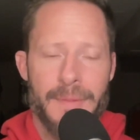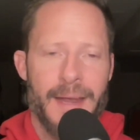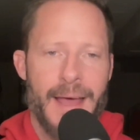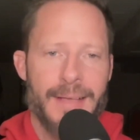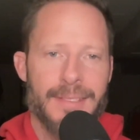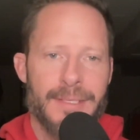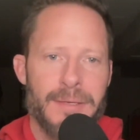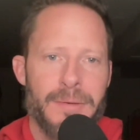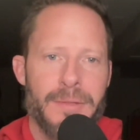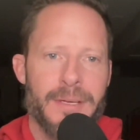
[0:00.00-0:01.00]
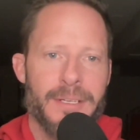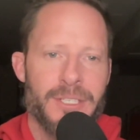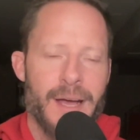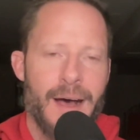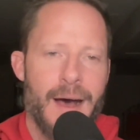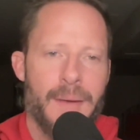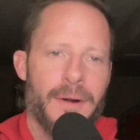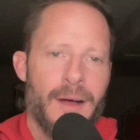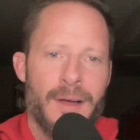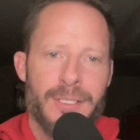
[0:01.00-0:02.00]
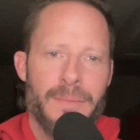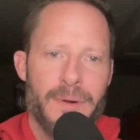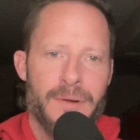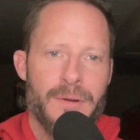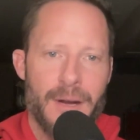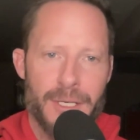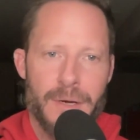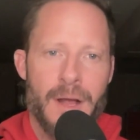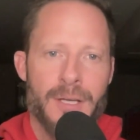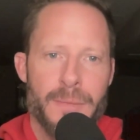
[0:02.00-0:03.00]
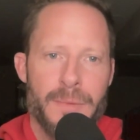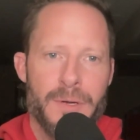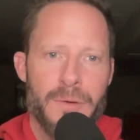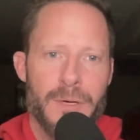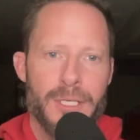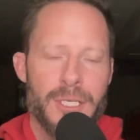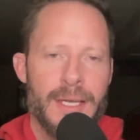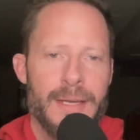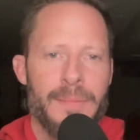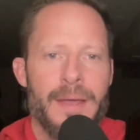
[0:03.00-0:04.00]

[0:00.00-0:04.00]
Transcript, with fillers: that has to do with your job or entrepreneur, entrepreneurship,